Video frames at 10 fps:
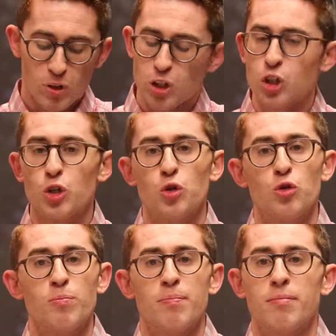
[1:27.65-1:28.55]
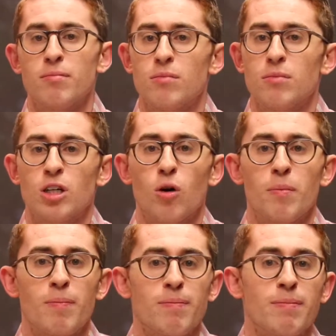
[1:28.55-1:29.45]
you
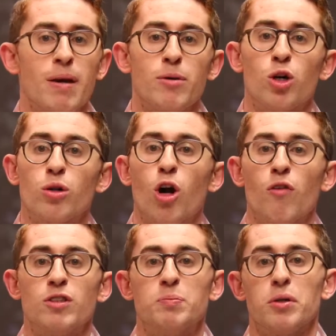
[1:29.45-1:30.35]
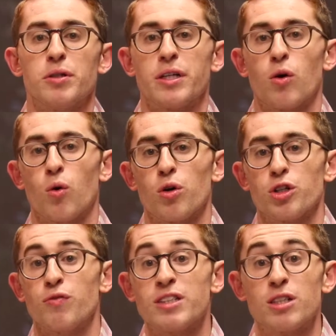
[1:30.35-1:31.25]
maybe go to an office building or
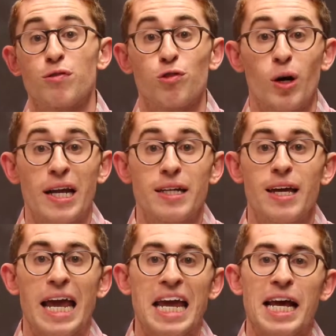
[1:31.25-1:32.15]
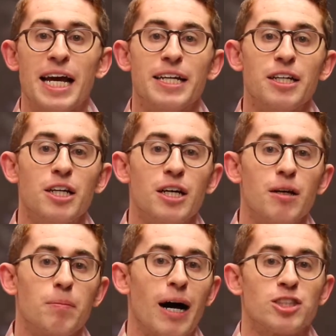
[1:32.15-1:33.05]
you visit a friend and
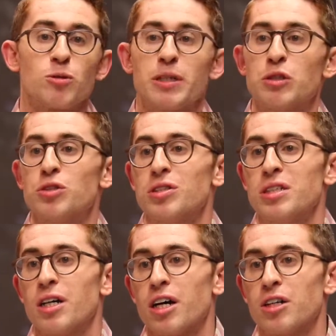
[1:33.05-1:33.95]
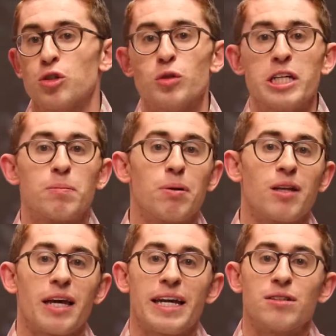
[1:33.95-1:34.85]
possibly you see a unique
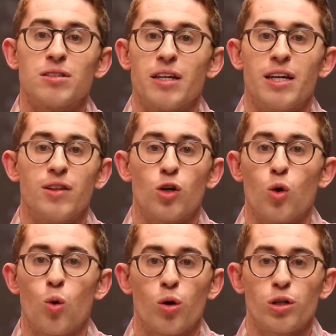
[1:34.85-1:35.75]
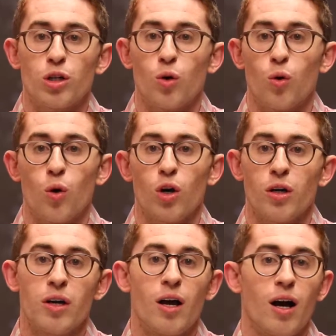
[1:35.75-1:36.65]
plant in the corner,
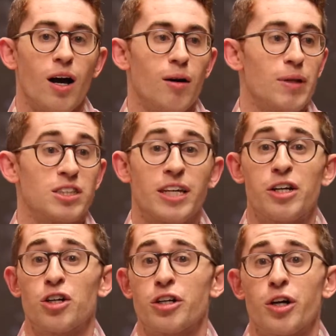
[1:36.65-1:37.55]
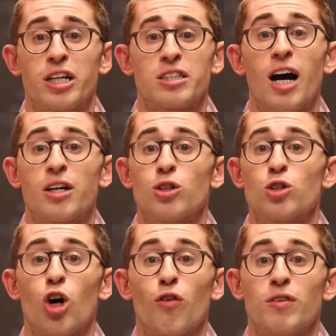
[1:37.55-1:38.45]
or let's say you're at a
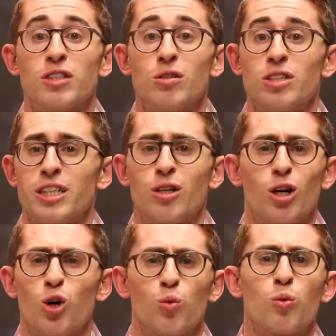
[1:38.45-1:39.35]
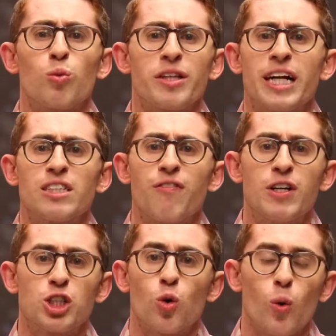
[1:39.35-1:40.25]
doctor's office and you see a really nice
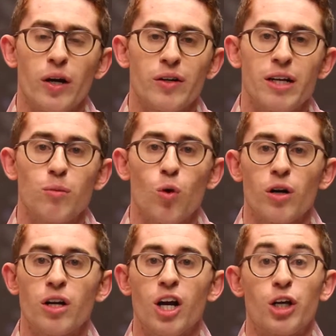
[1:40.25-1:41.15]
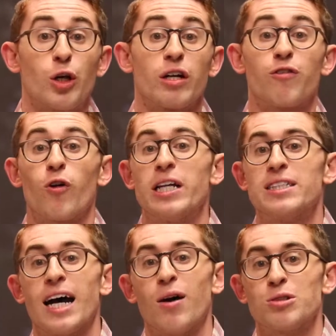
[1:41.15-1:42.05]
fish aquarium, or you're at a
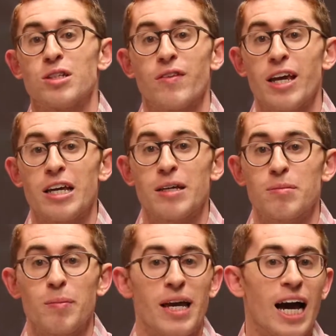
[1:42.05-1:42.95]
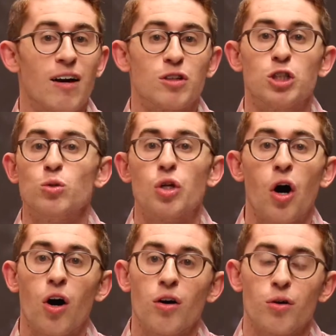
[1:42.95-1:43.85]
friend's house and they maybe have a new
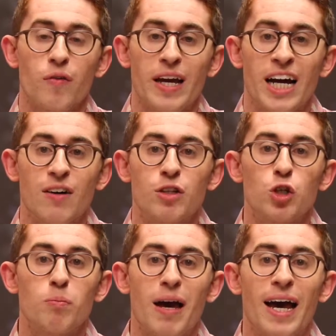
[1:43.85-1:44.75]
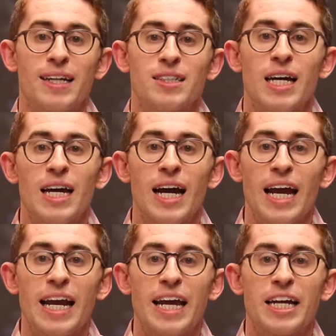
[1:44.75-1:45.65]
dog or they have a new pet,
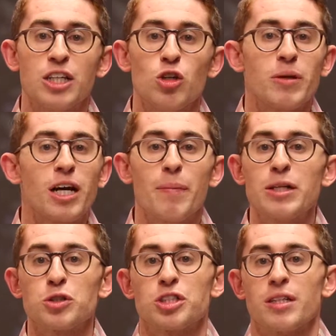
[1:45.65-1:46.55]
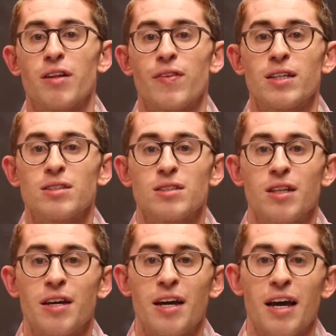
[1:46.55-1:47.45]
and you become interested in
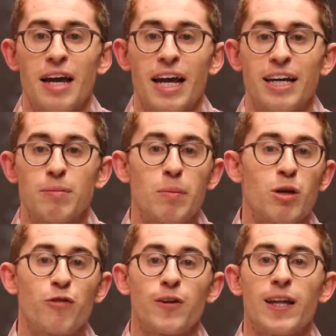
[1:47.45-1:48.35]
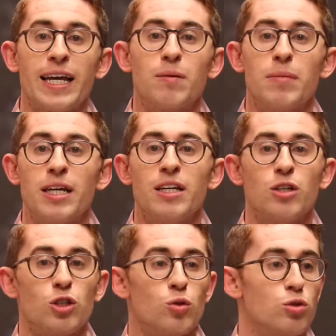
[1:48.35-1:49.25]
this. And maybe if you're like me,
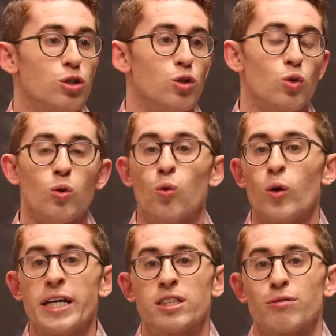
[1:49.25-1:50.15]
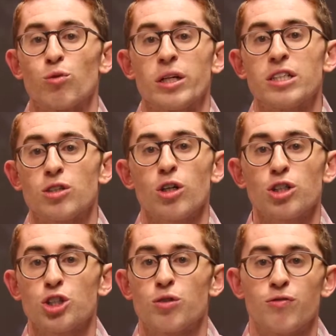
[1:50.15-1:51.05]
you do weeks of
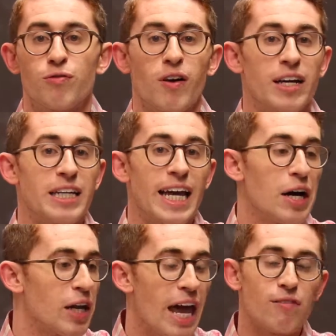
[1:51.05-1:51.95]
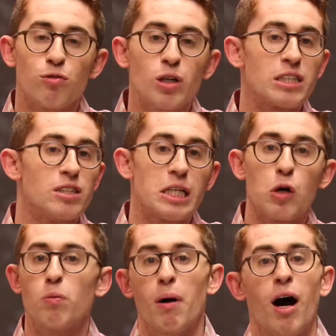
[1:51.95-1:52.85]
research, finding out every
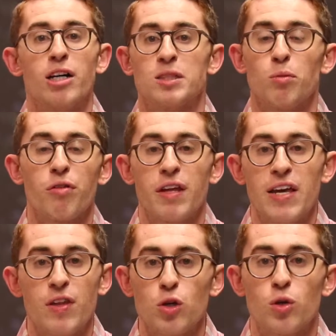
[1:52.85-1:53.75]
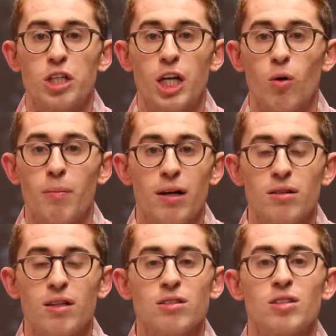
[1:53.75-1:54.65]
single possible thing that you can know
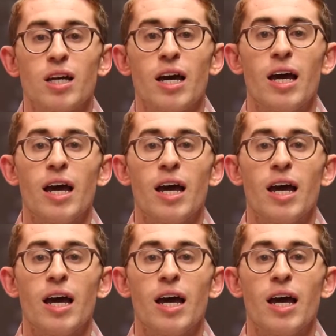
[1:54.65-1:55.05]
about this.